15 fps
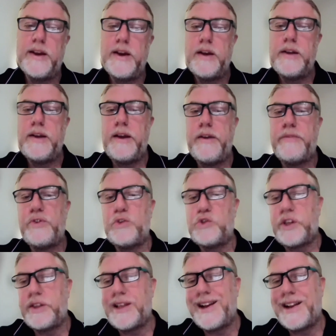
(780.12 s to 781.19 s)
if you
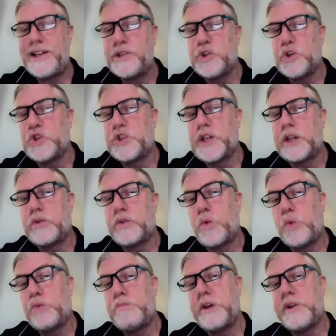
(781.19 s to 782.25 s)
see the reasons that
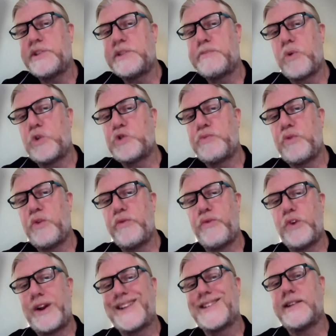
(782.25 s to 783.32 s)
could be responsible
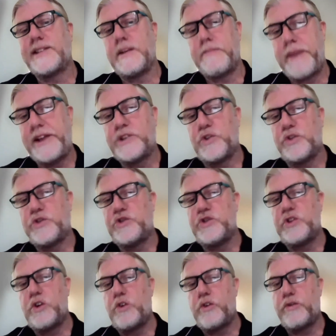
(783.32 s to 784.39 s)
for
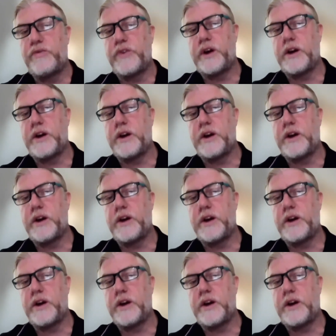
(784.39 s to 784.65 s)
exacerbations of